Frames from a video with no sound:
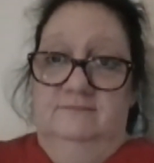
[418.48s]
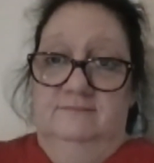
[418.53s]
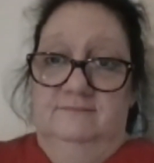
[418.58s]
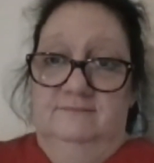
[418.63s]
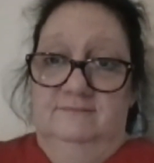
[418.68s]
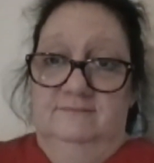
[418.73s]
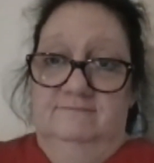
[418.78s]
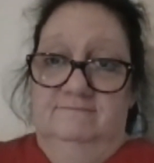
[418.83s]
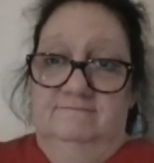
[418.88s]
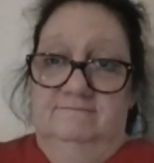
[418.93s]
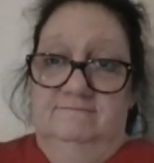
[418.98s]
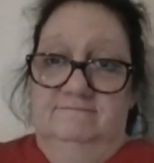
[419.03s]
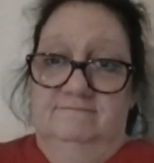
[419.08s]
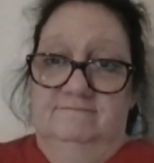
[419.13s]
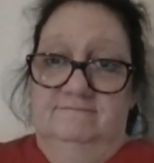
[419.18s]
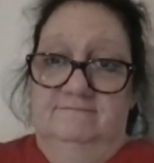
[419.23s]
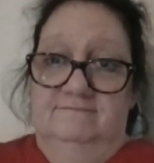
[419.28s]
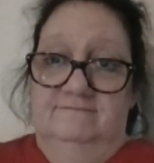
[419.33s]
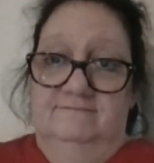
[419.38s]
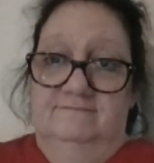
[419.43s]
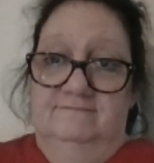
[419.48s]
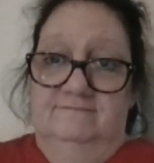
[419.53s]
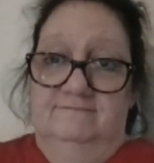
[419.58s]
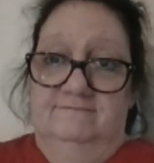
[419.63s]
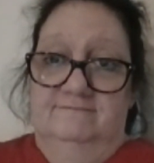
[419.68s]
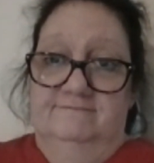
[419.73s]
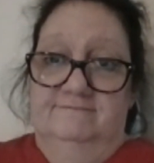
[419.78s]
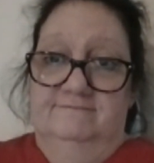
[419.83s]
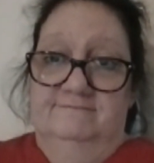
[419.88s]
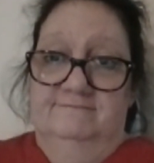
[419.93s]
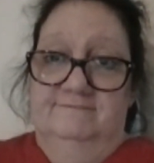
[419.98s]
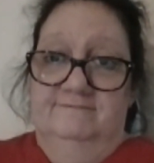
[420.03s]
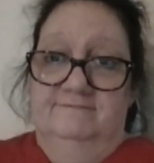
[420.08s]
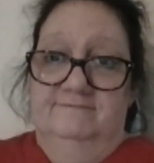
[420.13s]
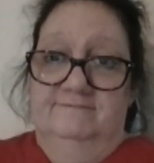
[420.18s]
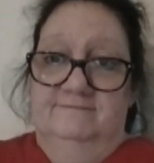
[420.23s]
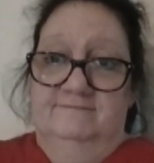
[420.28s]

[no speech]